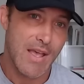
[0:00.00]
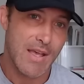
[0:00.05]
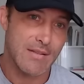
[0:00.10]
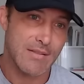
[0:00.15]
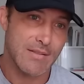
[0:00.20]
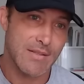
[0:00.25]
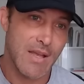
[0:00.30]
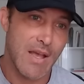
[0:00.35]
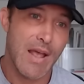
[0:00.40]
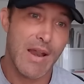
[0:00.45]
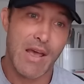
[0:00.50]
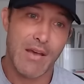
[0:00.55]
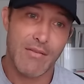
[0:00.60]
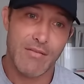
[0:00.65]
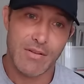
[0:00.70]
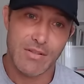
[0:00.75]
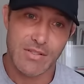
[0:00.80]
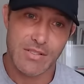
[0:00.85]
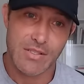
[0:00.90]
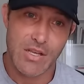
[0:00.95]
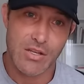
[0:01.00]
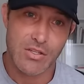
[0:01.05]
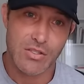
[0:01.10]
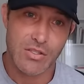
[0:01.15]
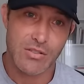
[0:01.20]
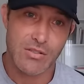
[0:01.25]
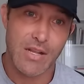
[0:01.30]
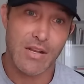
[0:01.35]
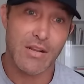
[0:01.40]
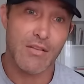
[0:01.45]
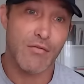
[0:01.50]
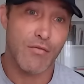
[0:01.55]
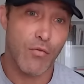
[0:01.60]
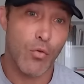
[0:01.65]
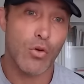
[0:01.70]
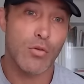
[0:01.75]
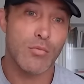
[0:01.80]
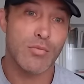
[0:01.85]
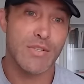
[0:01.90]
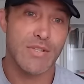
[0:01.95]
and have a discussion, an
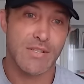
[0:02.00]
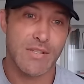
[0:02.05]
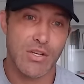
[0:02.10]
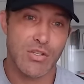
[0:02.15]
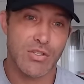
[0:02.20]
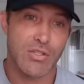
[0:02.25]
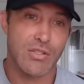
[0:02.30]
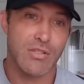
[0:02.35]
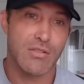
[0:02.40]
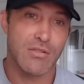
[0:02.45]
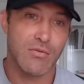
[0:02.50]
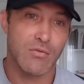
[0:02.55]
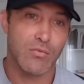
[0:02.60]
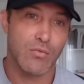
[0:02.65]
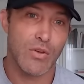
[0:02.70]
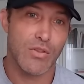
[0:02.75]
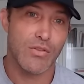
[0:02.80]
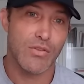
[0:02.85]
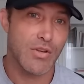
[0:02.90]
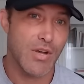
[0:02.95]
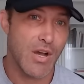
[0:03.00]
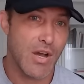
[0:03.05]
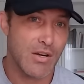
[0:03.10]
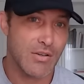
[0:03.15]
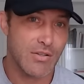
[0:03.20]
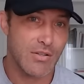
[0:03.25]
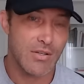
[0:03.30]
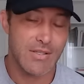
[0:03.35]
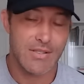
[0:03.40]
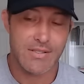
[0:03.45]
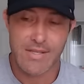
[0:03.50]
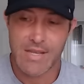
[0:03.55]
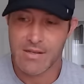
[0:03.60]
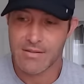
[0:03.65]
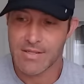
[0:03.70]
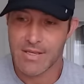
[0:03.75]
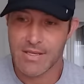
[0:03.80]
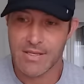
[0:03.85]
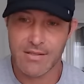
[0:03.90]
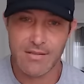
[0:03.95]
informed discussion with your doctor. And it
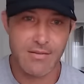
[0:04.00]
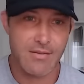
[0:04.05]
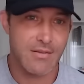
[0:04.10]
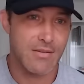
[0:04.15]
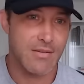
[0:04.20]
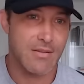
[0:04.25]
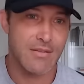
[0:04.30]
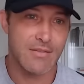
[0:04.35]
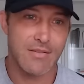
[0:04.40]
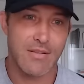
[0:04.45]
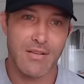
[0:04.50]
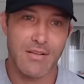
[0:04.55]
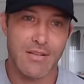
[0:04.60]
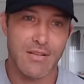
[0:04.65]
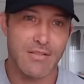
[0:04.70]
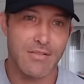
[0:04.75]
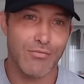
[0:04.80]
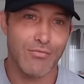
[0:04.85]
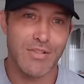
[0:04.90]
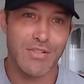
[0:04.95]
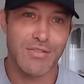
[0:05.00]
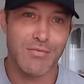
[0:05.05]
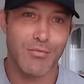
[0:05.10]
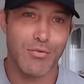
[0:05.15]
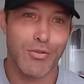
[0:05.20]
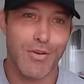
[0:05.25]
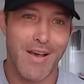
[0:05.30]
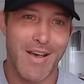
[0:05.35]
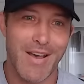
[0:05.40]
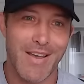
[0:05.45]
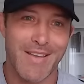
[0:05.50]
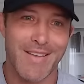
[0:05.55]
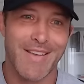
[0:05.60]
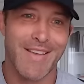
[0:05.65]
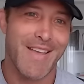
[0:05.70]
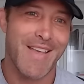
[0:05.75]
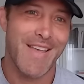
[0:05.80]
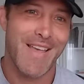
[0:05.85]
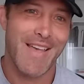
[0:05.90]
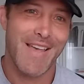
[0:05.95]
sounds like he's a reasonable guy,
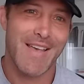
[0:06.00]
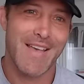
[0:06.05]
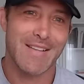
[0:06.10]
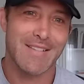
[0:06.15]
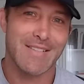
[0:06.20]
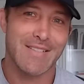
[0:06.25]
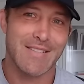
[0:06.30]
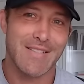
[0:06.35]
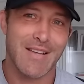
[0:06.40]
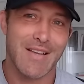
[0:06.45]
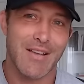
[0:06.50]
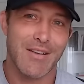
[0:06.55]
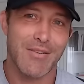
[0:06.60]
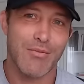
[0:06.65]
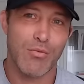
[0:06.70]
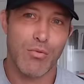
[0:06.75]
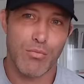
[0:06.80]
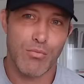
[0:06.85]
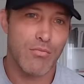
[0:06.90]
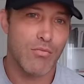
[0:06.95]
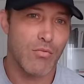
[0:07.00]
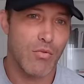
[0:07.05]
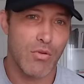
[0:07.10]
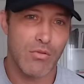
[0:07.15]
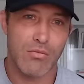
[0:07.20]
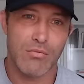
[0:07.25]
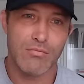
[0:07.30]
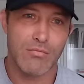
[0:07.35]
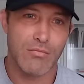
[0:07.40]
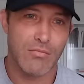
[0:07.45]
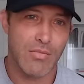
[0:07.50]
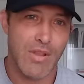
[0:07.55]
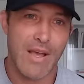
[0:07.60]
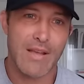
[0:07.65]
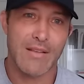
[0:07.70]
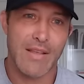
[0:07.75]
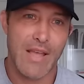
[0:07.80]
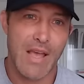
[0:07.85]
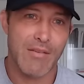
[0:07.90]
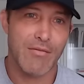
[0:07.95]
and we'll
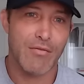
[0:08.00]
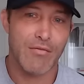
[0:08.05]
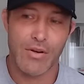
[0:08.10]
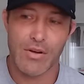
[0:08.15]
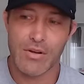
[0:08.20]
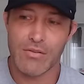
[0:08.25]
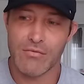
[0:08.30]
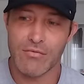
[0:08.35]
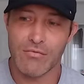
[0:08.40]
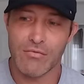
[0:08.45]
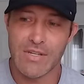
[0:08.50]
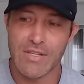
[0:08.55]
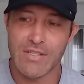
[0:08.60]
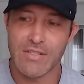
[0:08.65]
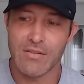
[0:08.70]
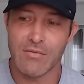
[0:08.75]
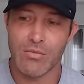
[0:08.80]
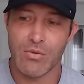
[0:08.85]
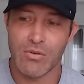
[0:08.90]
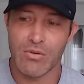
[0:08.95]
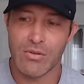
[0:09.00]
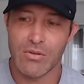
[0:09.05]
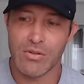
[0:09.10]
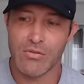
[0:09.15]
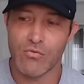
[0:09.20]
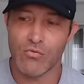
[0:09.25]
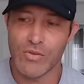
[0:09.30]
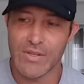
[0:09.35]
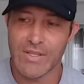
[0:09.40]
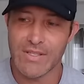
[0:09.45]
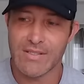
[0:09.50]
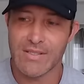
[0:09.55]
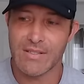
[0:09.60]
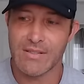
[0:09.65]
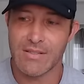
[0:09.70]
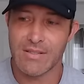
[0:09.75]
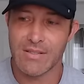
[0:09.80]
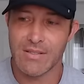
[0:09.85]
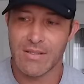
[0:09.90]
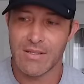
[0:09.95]
likely have a very reasonable and
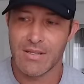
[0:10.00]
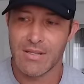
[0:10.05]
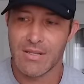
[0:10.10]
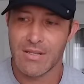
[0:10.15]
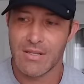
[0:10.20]
reasoned